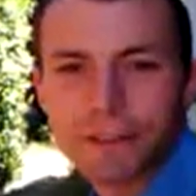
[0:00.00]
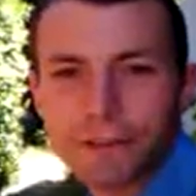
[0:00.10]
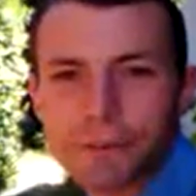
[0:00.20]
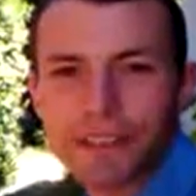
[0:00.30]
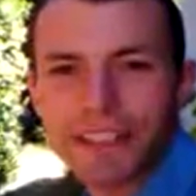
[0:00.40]

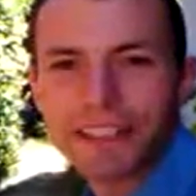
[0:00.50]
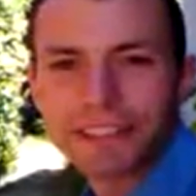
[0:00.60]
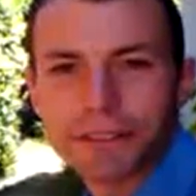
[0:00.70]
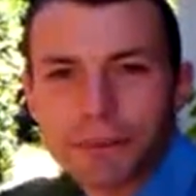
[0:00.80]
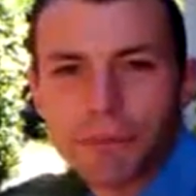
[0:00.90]
everybody.
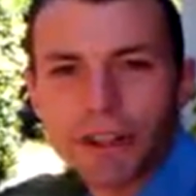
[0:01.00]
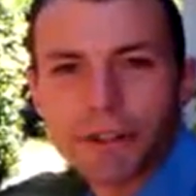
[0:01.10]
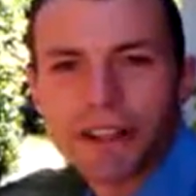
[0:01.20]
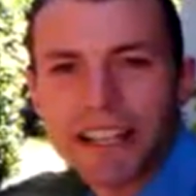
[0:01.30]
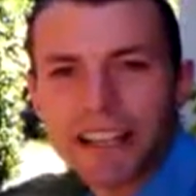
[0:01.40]
So tomorrow
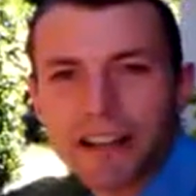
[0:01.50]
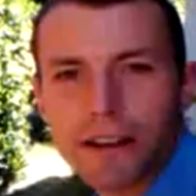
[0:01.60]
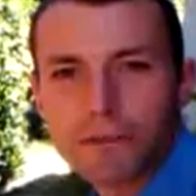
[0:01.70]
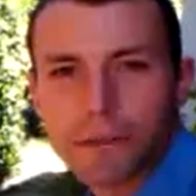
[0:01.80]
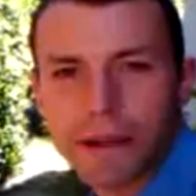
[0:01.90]
I take
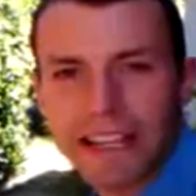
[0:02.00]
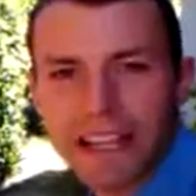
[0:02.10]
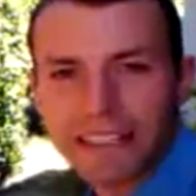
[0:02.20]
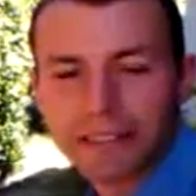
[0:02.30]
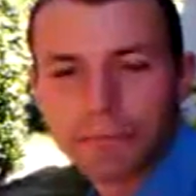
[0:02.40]
off on my
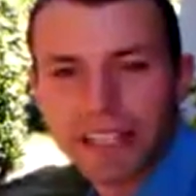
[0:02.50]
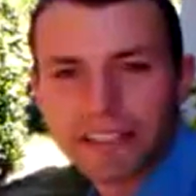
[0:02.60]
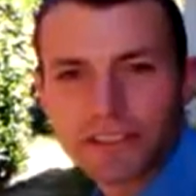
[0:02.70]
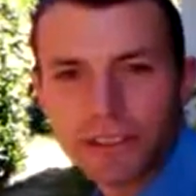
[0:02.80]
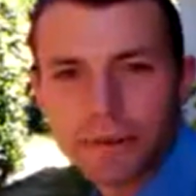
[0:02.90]
next big
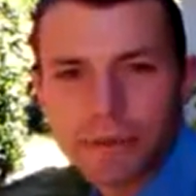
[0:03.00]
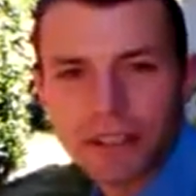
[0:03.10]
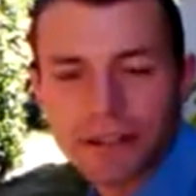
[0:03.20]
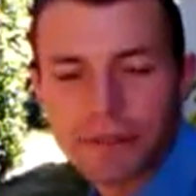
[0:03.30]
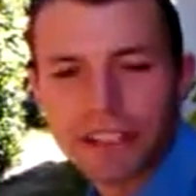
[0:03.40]
trip. I'm
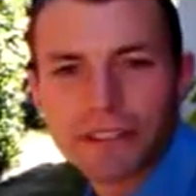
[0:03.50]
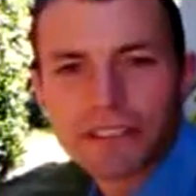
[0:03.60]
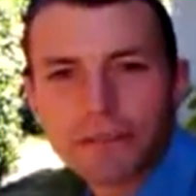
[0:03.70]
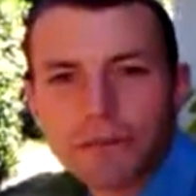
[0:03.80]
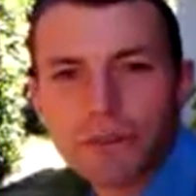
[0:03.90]
going to be going
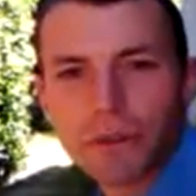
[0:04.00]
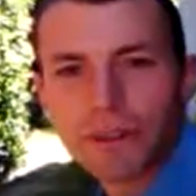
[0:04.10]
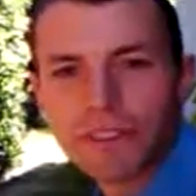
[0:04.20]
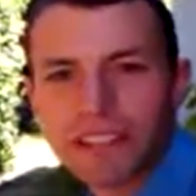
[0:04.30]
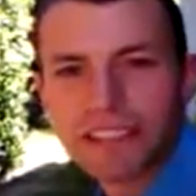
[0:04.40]
to
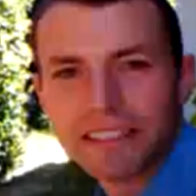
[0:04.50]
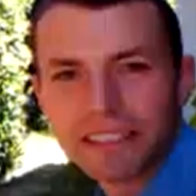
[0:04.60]
Northeast